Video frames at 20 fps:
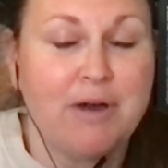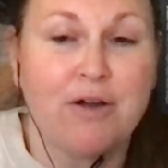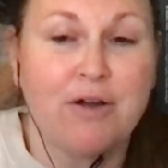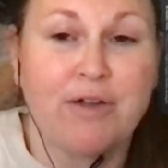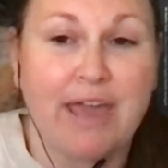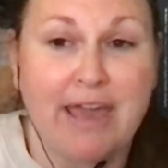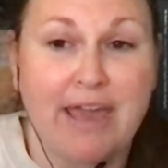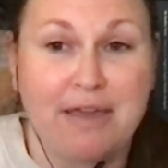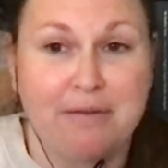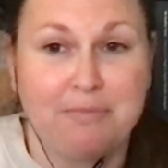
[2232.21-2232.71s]

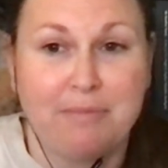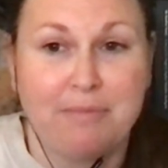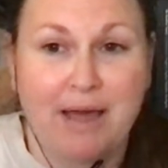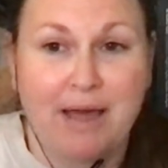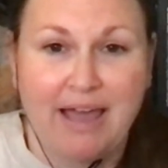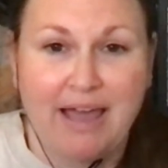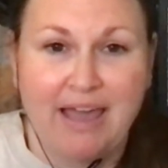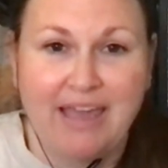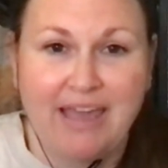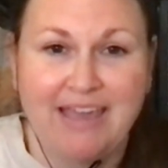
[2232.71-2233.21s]
Okay.
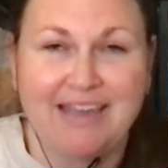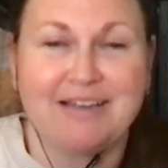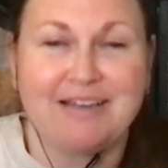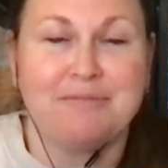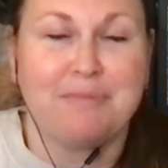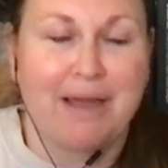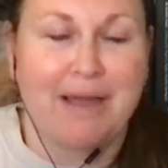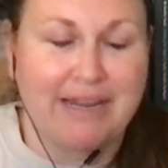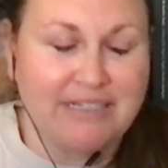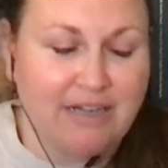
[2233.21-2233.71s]
My
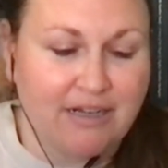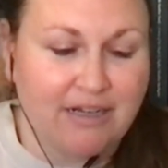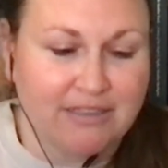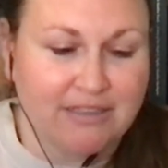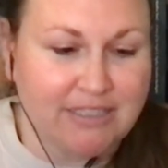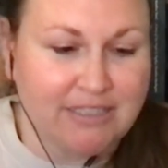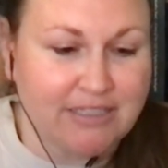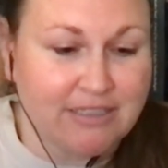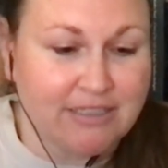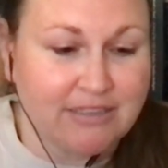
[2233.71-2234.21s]

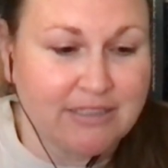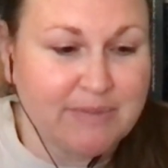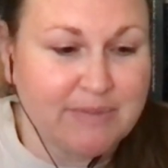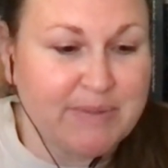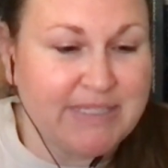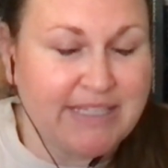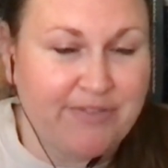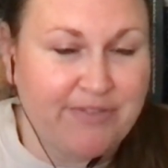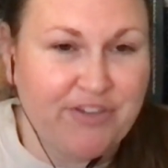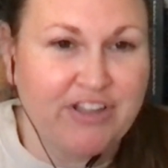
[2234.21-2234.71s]
doctor
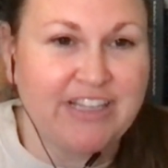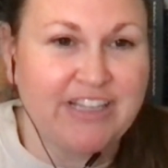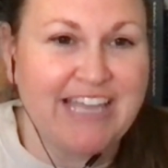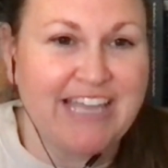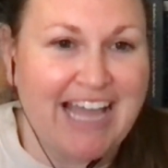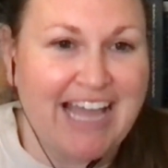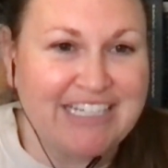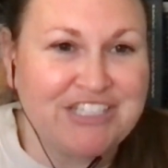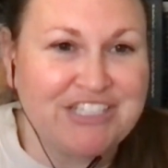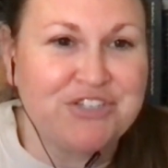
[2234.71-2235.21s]
specifically
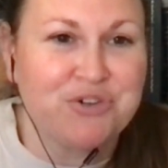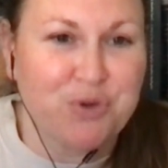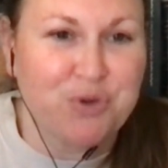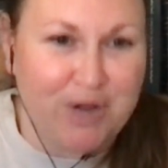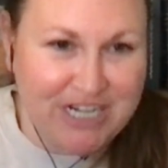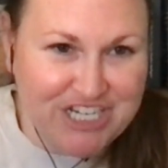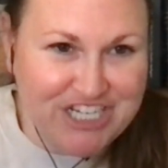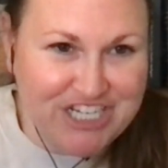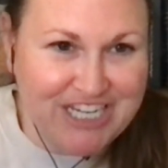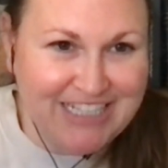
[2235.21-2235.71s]
had 2
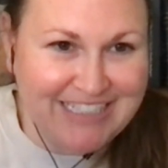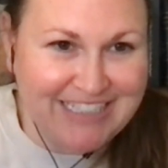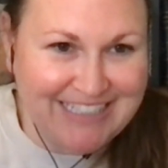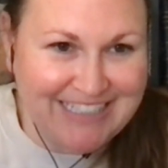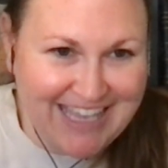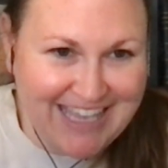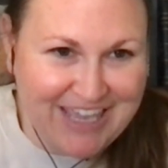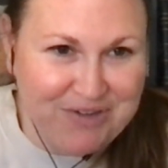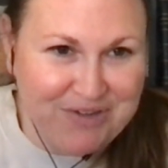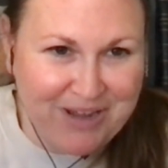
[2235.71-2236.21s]
questions
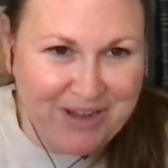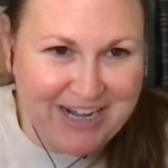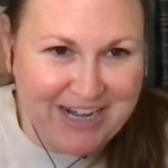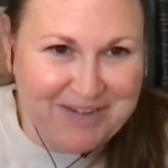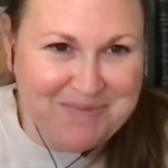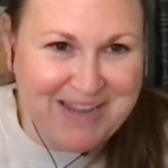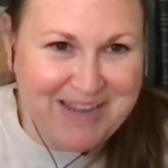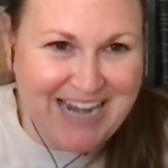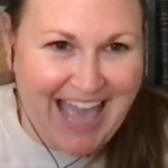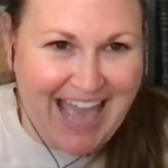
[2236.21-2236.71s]
that he wanted me to